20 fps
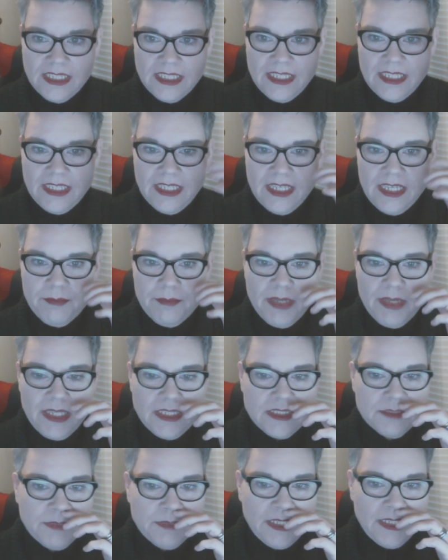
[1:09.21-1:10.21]
it, it
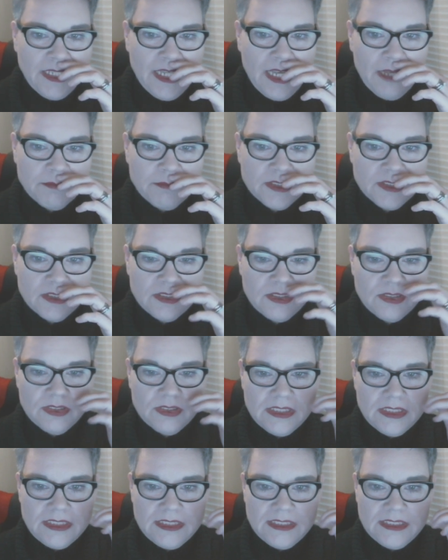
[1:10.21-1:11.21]
makes me
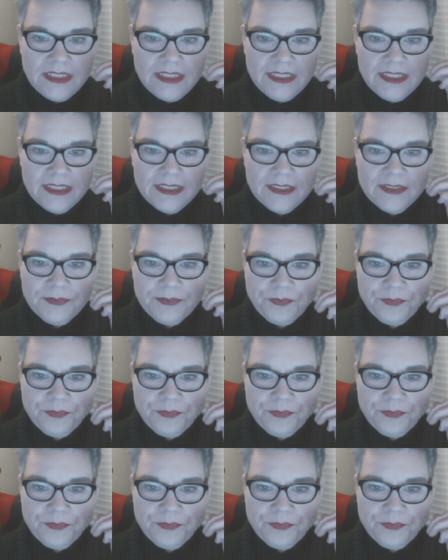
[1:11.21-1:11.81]
absolutely sick.